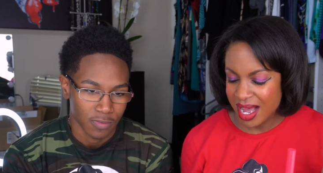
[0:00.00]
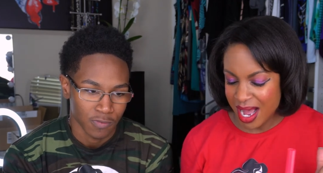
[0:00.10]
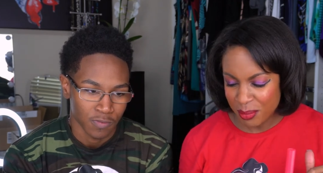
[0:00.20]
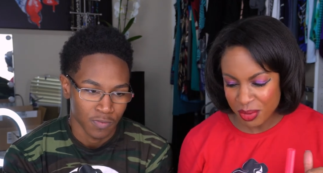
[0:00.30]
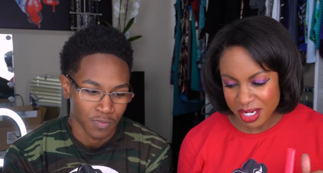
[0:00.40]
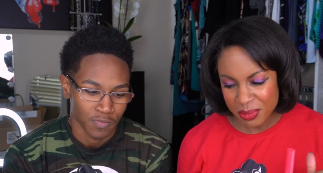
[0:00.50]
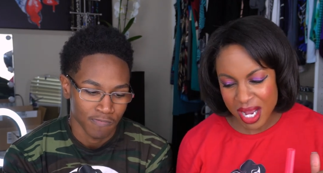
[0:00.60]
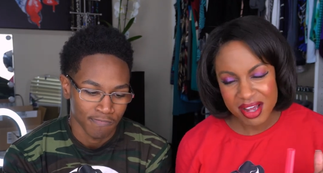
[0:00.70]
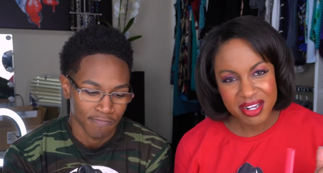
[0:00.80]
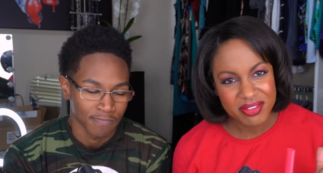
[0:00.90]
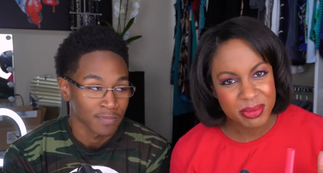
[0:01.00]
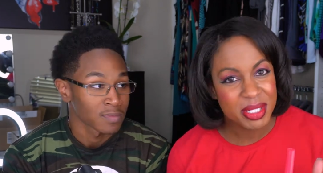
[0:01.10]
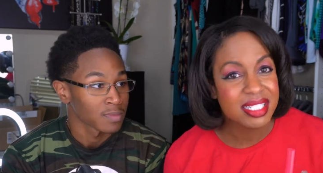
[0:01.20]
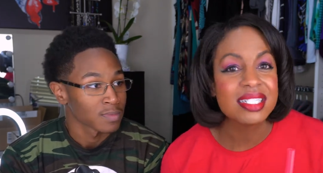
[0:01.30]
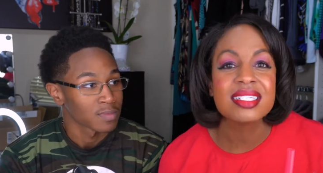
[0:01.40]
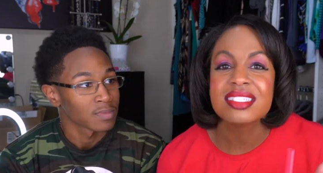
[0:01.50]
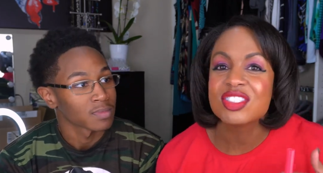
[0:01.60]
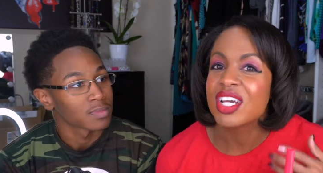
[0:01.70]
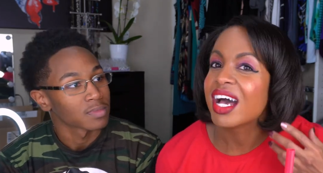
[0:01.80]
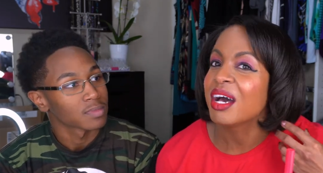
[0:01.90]
Speaker 1: I'm pretty proud of him. He did a
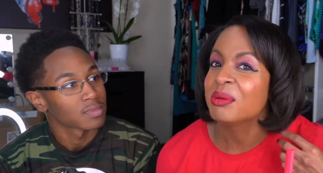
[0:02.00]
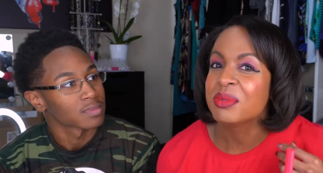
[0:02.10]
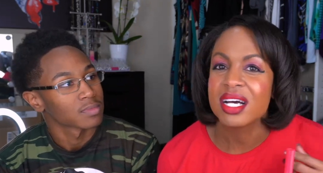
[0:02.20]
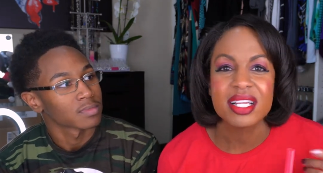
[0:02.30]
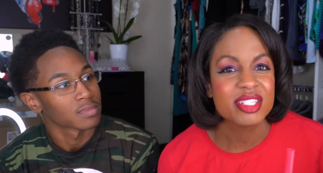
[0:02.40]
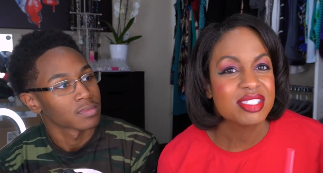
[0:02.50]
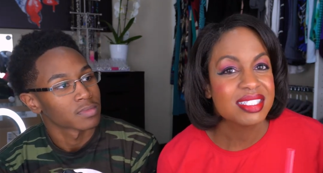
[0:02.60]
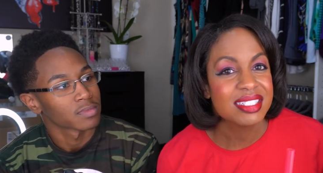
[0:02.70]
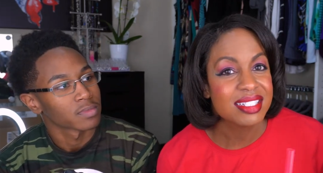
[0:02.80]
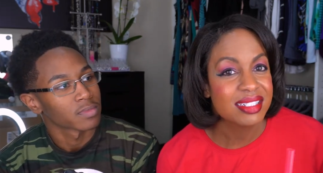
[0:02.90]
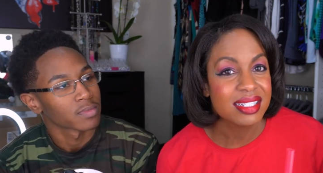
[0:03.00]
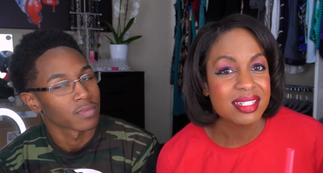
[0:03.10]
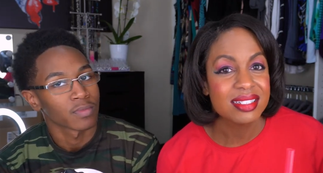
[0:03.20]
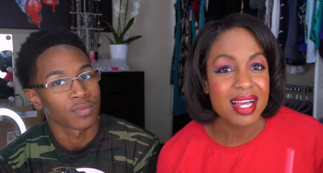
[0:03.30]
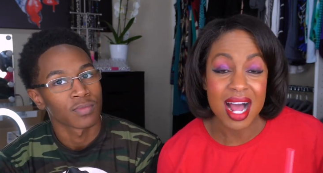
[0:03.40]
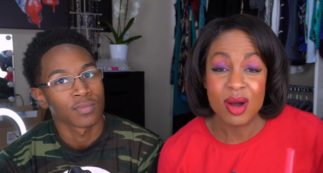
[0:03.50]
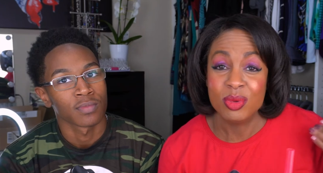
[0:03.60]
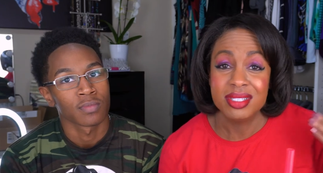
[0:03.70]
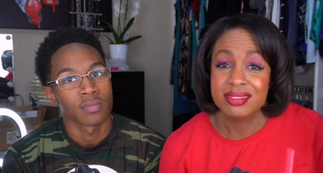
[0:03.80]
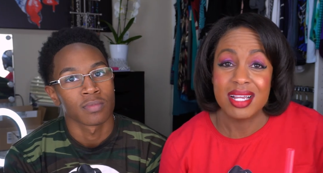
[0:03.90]
good job. Colors look good. I
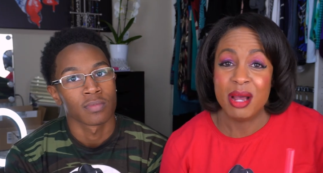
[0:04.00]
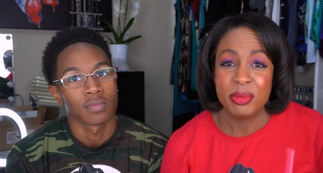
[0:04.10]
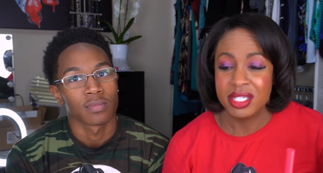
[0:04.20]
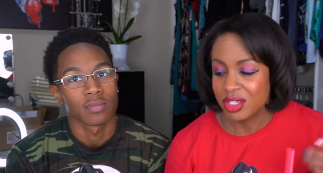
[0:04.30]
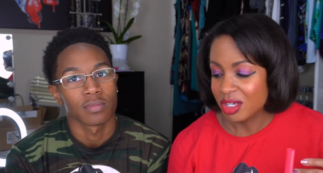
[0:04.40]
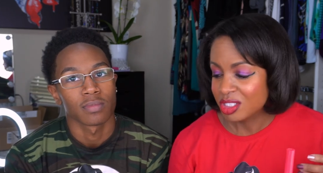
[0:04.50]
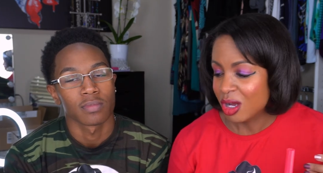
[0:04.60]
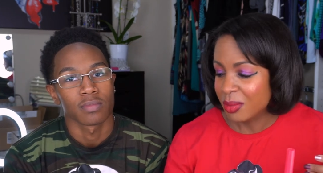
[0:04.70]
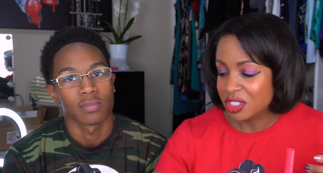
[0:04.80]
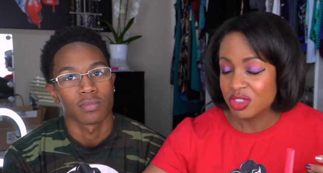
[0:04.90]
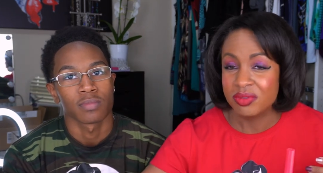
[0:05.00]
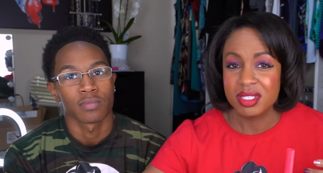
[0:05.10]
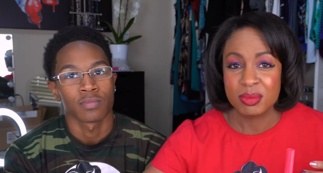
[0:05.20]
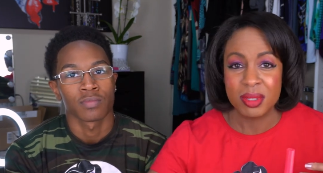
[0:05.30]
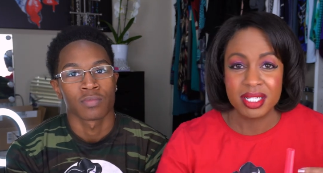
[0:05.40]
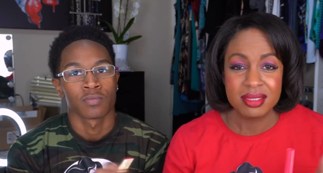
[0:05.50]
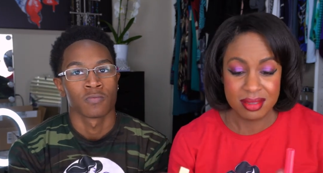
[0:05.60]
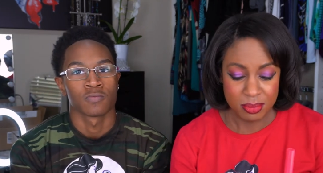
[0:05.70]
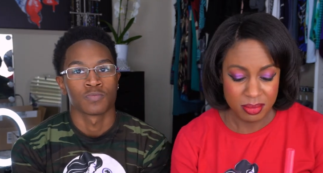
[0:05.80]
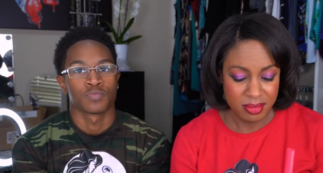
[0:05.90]
would, I mean, y'all saw my Juvia's
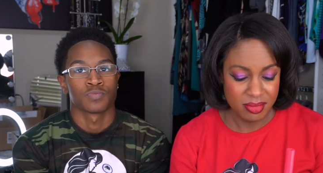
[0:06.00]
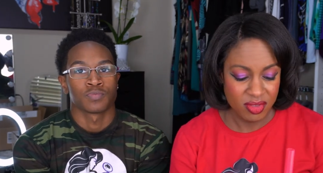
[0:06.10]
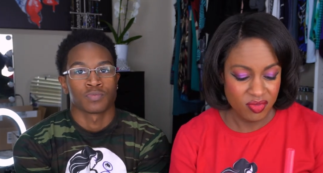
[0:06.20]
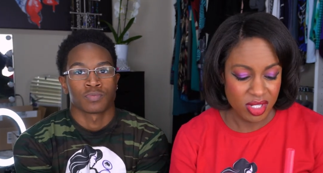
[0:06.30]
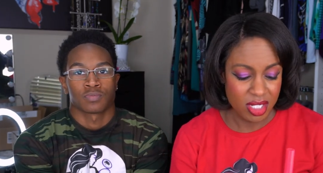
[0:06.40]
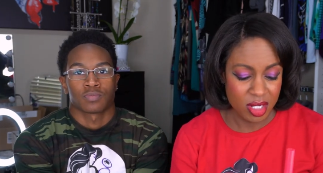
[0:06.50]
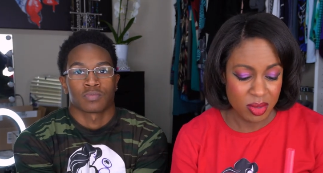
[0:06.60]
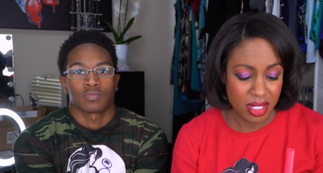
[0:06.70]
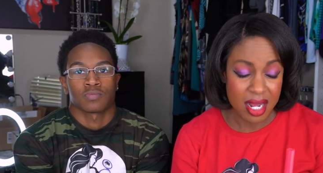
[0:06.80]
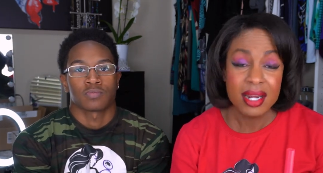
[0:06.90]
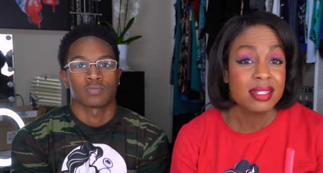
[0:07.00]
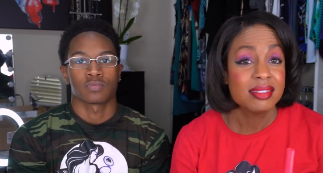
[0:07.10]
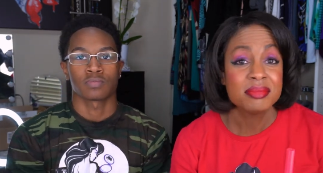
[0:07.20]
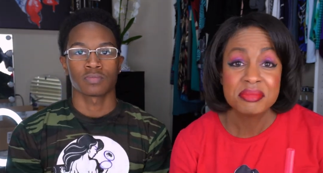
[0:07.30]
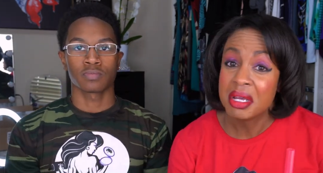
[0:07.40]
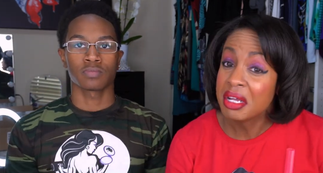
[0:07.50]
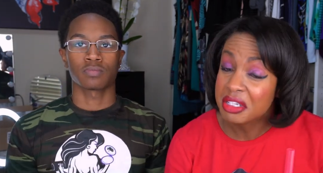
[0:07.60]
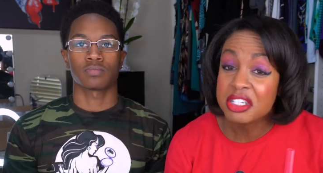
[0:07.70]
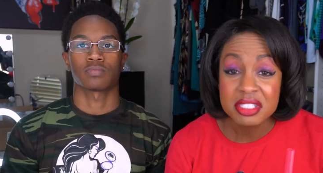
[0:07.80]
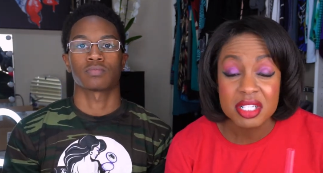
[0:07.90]
Place video. Kind of
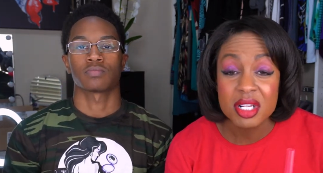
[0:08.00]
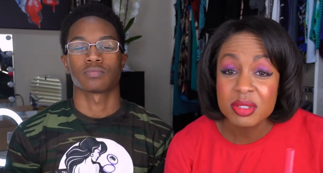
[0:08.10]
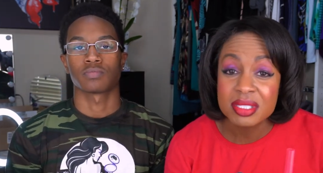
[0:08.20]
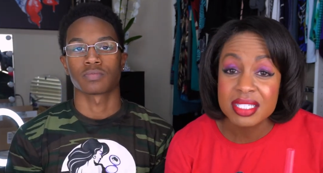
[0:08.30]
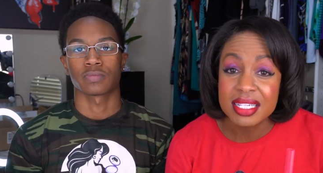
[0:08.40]
looked close to